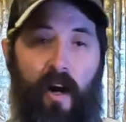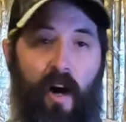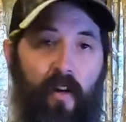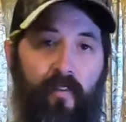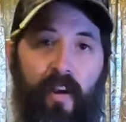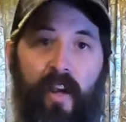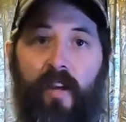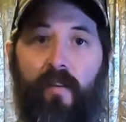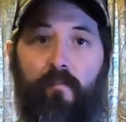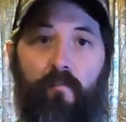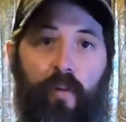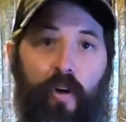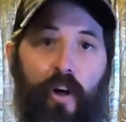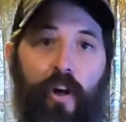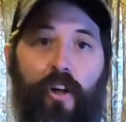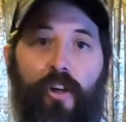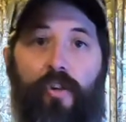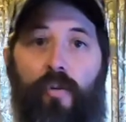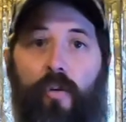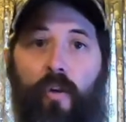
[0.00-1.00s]
off hitting
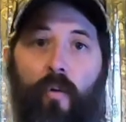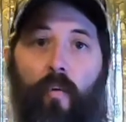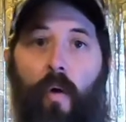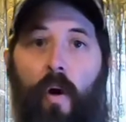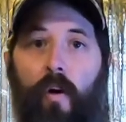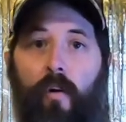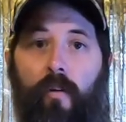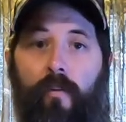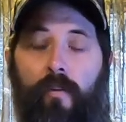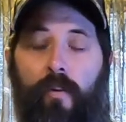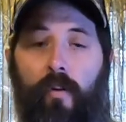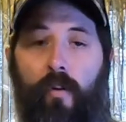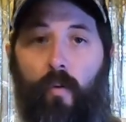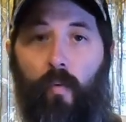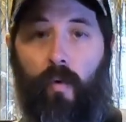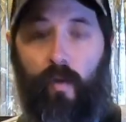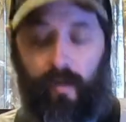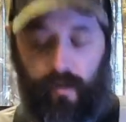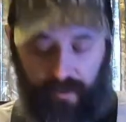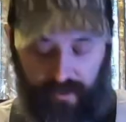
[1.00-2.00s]
brush when you're walking through the
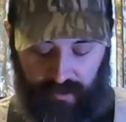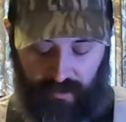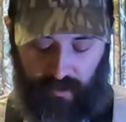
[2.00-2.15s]
woods.